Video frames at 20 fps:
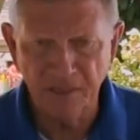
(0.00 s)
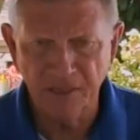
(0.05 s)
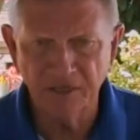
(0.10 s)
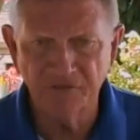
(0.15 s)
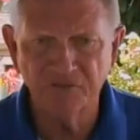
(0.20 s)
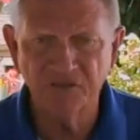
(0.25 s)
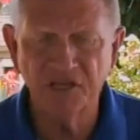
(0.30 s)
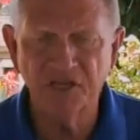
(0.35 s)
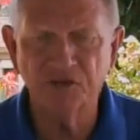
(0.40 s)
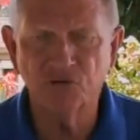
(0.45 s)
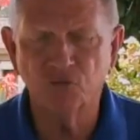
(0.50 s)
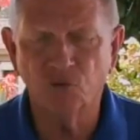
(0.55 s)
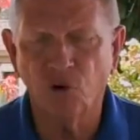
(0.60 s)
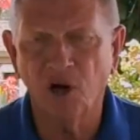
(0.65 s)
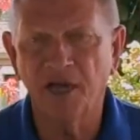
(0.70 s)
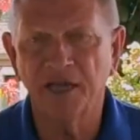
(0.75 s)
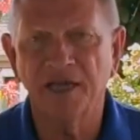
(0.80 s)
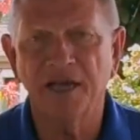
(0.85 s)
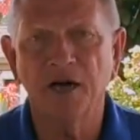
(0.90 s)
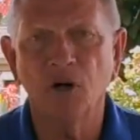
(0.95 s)
If they
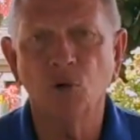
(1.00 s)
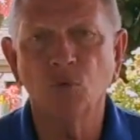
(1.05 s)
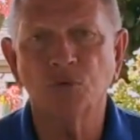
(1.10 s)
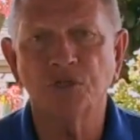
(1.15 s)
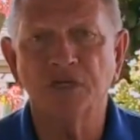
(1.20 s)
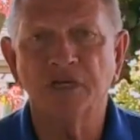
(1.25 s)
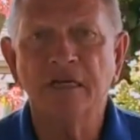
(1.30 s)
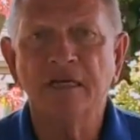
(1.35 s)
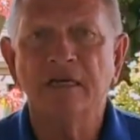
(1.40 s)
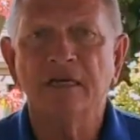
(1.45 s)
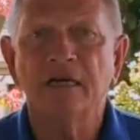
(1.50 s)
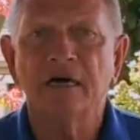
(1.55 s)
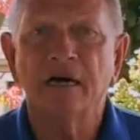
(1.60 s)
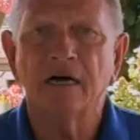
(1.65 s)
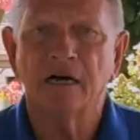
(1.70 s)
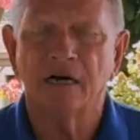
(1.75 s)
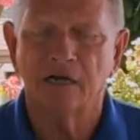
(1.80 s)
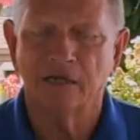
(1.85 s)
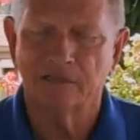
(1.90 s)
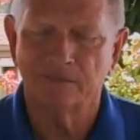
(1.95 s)
dry out,
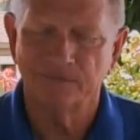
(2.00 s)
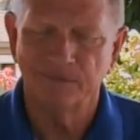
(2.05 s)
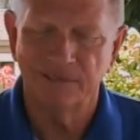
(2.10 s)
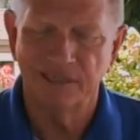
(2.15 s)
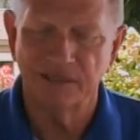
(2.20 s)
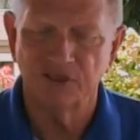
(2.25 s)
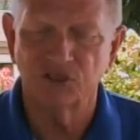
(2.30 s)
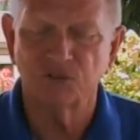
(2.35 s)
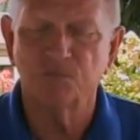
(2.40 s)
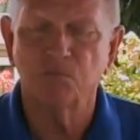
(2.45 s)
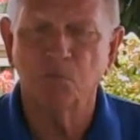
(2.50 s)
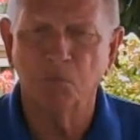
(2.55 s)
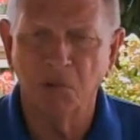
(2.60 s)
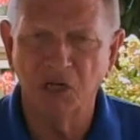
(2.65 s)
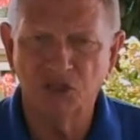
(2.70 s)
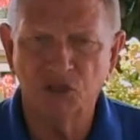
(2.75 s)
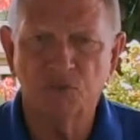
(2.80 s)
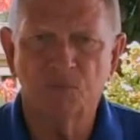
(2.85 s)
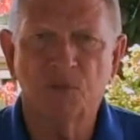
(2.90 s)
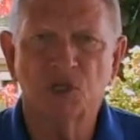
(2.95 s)
it's
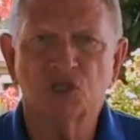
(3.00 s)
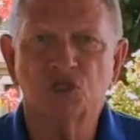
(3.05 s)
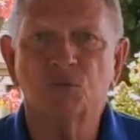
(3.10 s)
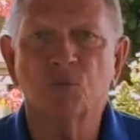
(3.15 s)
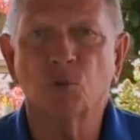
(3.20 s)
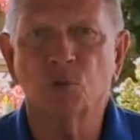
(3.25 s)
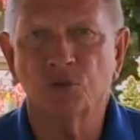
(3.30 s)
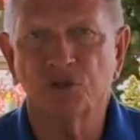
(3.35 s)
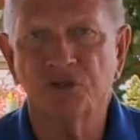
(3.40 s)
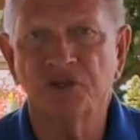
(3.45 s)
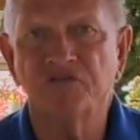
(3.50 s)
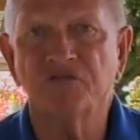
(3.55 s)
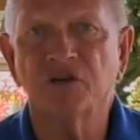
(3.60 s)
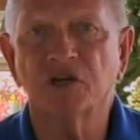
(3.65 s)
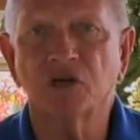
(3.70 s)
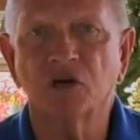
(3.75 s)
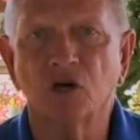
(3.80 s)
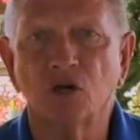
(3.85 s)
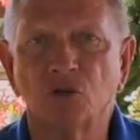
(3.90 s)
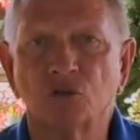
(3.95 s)
much more
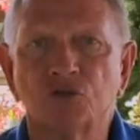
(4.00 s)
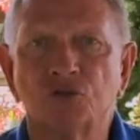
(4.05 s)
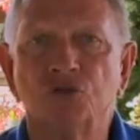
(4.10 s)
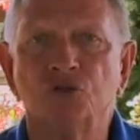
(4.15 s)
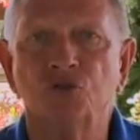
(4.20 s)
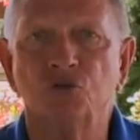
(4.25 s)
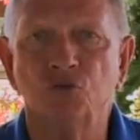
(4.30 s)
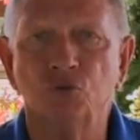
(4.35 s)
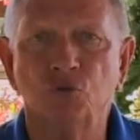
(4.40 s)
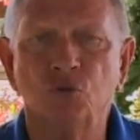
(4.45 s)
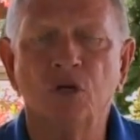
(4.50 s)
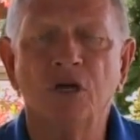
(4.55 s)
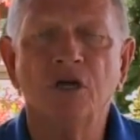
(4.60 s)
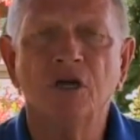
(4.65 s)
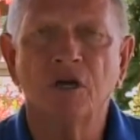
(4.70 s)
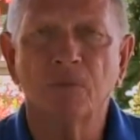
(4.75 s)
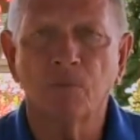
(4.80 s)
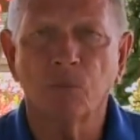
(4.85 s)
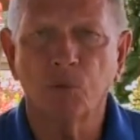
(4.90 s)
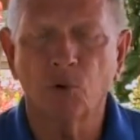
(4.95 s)
difficult to
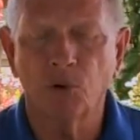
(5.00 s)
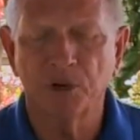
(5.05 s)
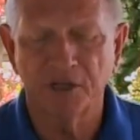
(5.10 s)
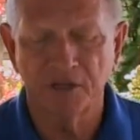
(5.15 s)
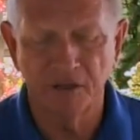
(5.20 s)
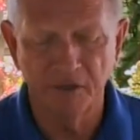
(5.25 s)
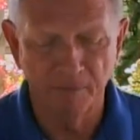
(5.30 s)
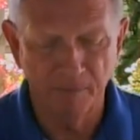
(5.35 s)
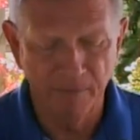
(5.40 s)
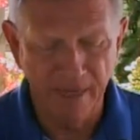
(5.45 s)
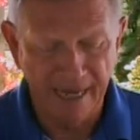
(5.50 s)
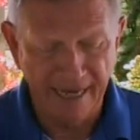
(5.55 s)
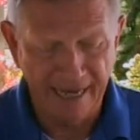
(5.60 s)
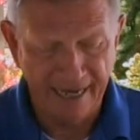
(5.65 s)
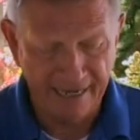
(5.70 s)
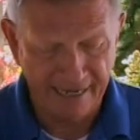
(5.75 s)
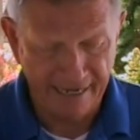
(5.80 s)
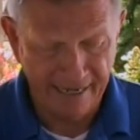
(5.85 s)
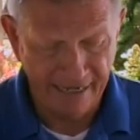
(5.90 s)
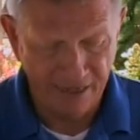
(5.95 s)
bring them
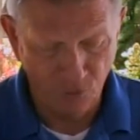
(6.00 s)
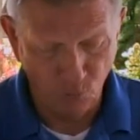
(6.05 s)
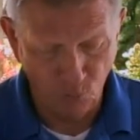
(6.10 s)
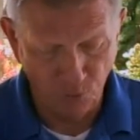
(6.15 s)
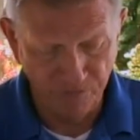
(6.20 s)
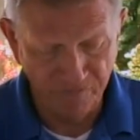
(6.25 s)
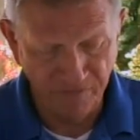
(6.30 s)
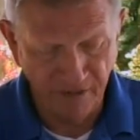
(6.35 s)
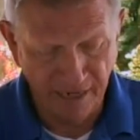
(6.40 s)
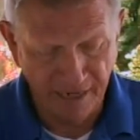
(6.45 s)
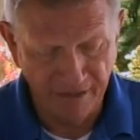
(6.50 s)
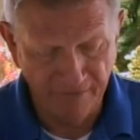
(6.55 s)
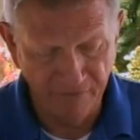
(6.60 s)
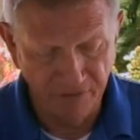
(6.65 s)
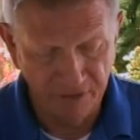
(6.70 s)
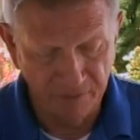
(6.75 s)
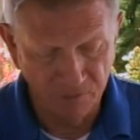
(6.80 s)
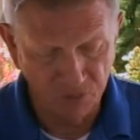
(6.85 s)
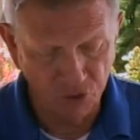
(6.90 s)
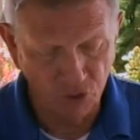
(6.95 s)
back and revive
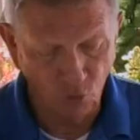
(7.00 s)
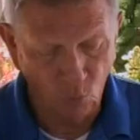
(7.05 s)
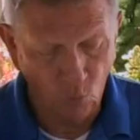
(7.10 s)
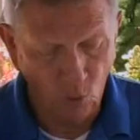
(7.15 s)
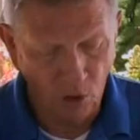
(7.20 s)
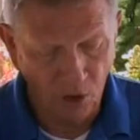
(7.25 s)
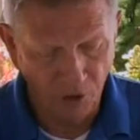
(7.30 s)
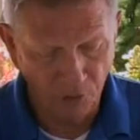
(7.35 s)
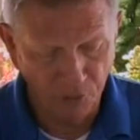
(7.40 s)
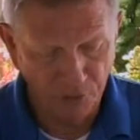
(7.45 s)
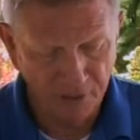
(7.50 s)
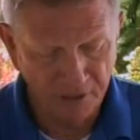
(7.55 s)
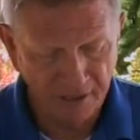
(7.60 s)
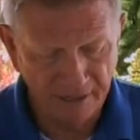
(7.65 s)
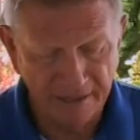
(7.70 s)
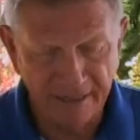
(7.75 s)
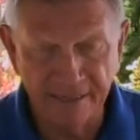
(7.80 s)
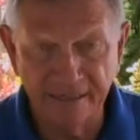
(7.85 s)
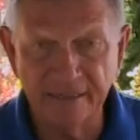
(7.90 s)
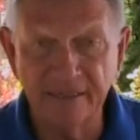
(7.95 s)
them. So watering,
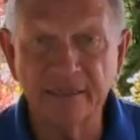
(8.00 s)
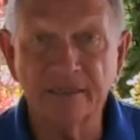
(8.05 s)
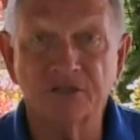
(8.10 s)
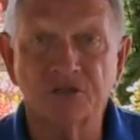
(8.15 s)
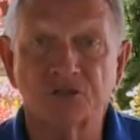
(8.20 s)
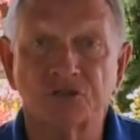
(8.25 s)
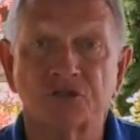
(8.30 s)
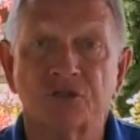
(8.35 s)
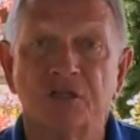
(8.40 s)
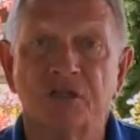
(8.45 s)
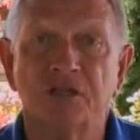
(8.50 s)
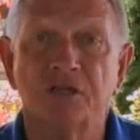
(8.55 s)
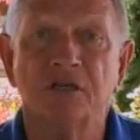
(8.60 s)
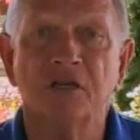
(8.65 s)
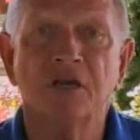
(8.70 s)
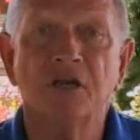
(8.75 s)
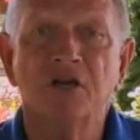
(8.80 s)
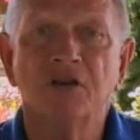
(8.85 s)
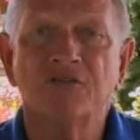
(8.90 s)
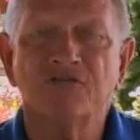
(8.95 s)
again, is the
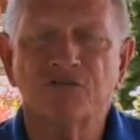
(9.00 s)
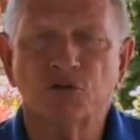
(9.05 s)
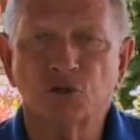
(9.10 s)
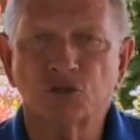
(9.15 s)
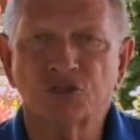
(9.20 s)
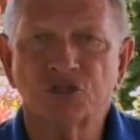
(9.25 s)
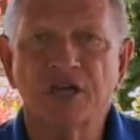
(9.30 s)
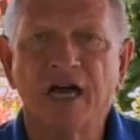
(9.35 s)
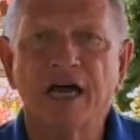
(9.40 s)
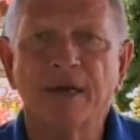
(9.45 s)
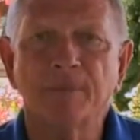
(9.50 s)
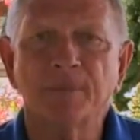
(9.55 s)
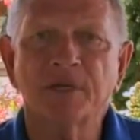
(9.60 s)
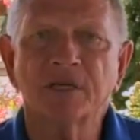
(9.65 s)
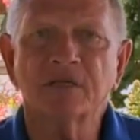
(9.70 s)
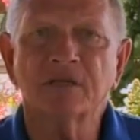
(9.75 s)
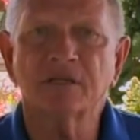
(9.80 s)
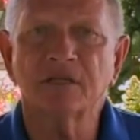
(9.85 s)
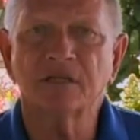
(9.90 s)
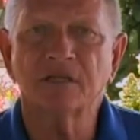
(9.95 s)
first
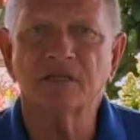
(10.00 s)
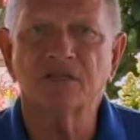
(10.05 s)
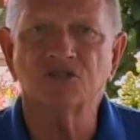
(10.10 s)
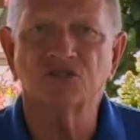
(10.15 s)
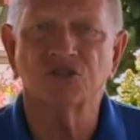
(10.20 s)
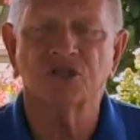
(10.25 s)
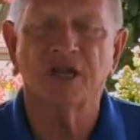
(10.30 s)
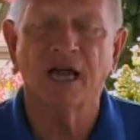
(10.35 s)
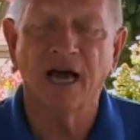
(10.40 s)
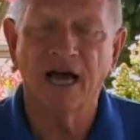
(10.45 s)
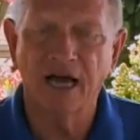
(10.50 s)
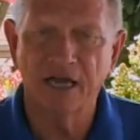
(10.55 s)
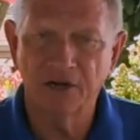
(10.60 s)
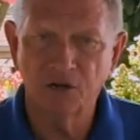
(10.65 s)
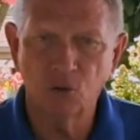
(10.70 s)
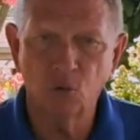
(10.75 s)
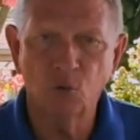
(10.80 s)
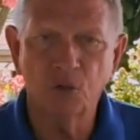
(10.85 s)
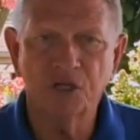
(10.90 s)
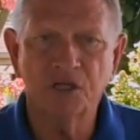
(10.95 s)
topic that is an
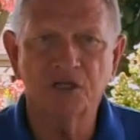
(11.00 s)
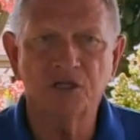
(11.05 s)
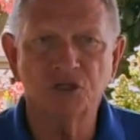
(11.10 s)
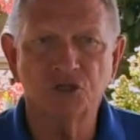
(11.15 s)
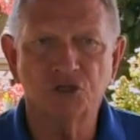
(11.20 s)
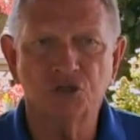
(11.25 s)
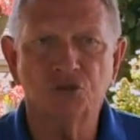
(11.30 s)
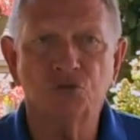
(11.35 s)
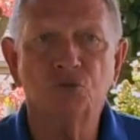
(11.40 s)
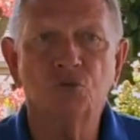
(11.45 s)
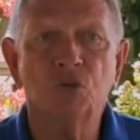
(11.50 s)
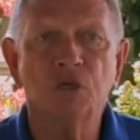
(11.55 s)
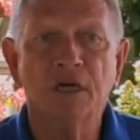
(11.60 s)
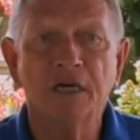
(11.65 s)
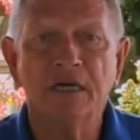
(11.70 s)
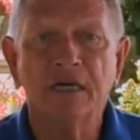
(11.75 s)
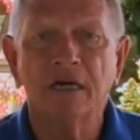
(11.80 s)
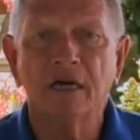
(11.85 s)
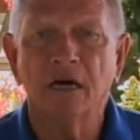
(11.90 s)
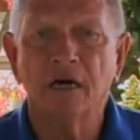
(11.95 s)
ongoing issue
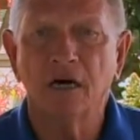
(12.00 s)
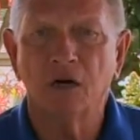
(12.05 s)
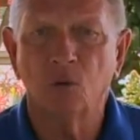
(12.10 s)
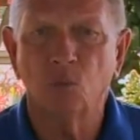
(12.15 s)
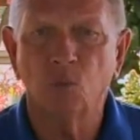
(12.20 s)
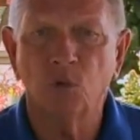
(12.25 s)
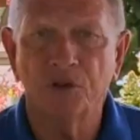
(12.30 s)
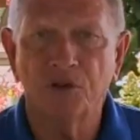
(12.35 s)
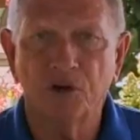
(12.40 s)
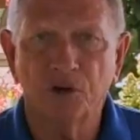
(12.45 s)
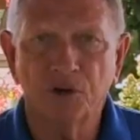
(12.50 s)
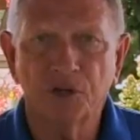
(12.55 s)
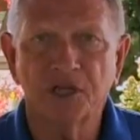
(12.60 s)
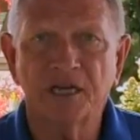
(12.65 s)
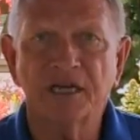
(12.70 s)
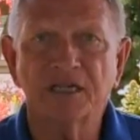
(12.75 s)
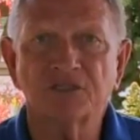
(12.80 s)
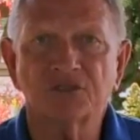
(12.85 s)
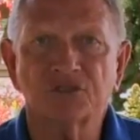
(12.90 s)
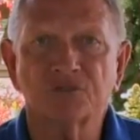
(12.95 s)
with our
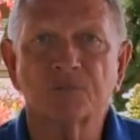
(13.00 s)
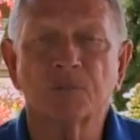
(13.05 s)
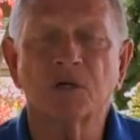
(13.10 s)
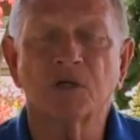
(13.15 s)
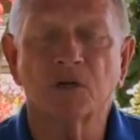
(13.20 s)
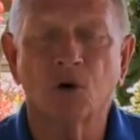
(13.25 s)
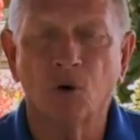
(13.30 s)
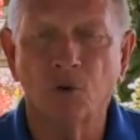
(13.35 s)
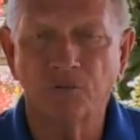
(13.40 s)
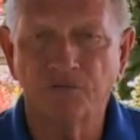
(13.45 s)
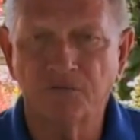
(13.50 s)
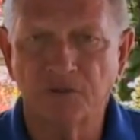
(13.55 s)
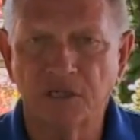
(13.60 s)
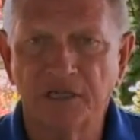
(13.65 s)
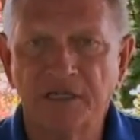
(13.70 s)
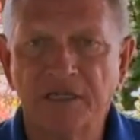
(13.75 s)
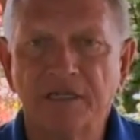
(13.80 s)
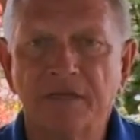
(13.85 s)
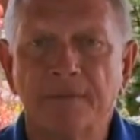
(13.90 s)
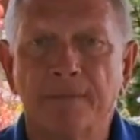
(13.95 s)
guests, but
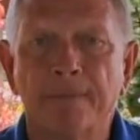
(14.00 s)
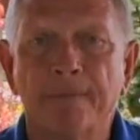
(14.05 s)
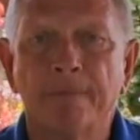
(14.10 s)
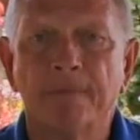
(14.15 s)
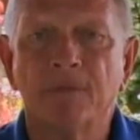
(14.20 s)
hopefully